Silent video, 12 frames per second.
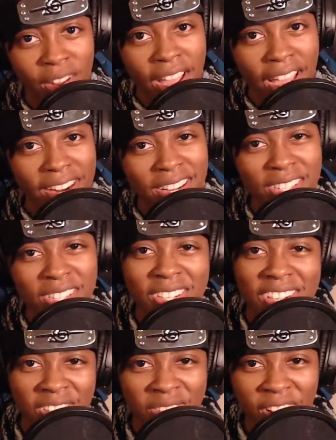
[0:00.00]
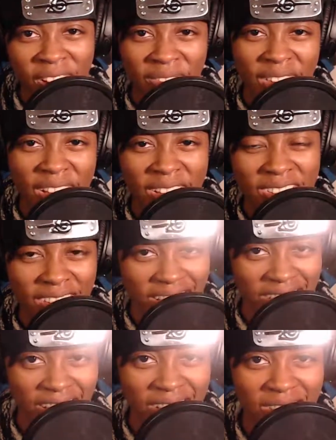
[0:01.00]
I know during these vlog videos I
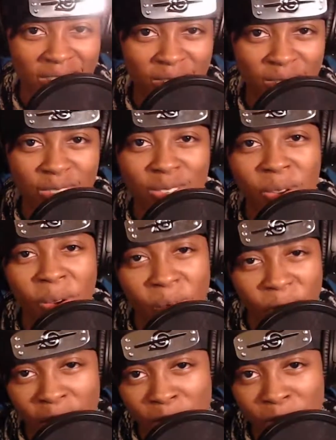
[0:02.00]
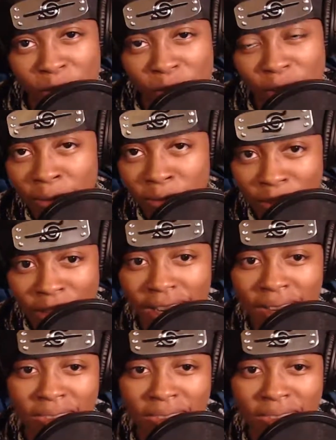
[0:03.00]
tend to ramble a bit.